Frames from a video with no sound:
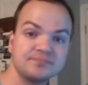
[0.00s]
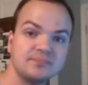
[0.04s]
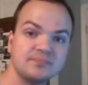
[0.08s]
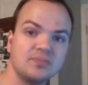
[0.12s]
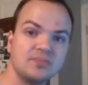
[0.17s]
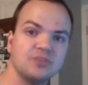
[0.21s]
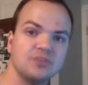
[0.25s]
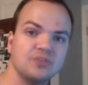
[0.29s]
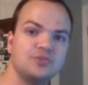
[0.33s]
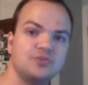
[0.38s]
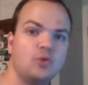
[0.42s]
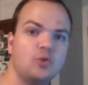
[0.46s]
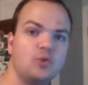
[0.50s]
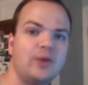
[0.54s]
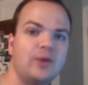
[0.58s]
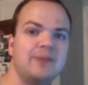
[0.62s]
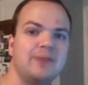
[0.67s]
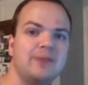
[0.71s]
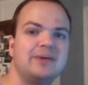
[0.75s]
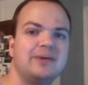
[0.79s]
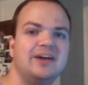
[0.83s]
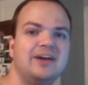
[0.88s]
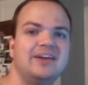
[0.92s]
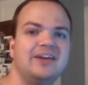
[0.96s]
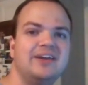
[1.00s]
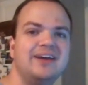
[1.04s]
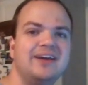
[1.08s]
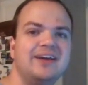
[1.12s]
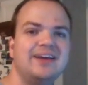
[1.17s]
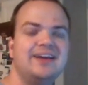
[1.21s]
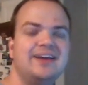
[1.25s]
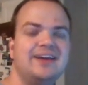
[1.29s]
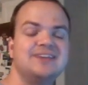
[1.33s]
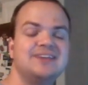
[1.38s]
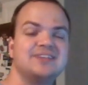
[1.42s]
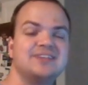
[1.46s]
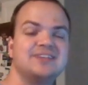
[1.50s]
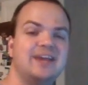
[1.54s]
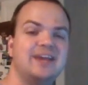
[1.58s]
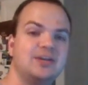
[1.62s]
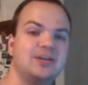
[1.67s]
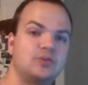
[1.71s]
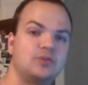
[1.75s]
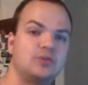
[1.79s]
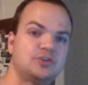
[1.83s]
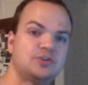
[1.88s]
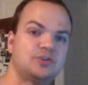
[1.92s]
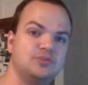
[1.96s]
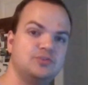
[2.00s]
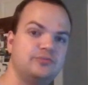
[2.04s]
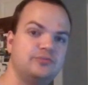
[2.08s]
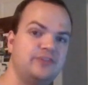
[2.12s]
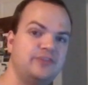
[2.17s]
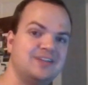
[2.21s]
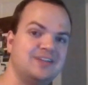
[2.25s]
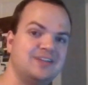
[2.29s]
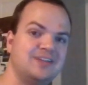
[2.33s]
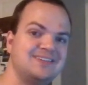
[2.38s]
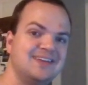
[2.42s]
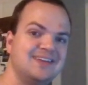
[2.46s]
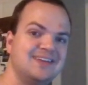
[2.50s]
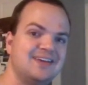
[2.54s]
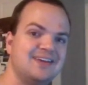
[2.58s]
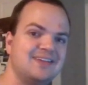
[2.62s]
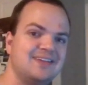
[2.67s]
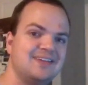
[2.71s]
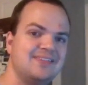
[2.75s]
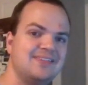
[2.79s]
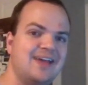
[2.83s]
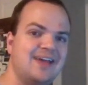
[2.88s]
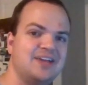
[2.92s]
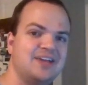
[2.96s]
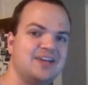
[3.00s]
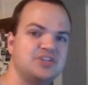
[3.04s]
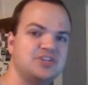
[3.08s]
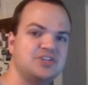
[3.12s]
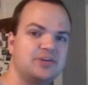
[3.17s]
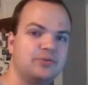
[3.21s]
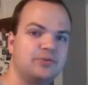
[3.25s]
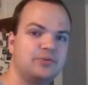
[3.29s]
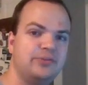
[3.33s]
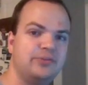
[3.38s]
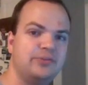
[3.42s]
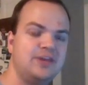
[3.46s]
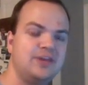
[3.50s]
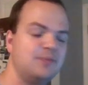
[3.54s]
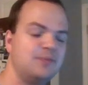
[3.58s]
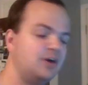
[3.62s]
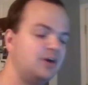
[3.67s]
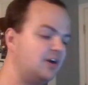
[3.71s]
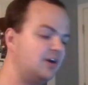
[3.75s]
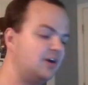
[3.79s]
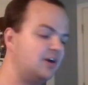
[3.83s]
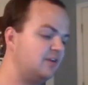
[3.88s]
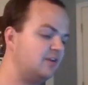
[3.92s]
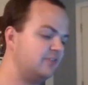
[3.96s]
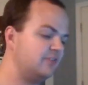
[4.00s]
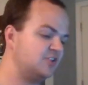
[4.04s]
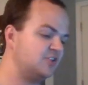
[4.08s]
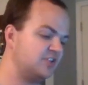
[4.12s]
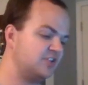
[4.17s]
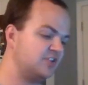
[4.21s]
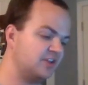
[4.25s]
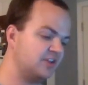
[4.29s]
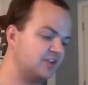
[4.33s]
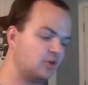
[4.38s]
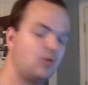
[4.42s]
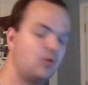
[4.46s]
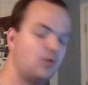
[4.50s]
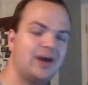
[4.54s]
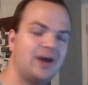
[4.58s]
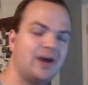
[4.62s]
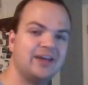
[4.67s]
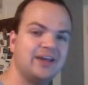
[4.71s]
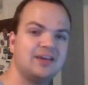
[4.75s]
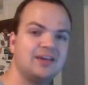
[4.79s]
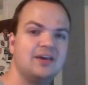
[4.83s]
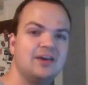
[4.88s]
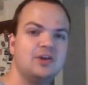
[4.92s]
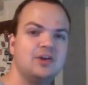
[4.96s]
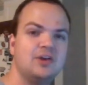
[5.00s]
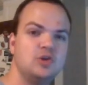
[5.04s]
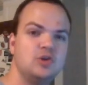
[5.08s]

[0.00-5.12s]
So Waymon is again going to fit that general theme of it's an aquatic.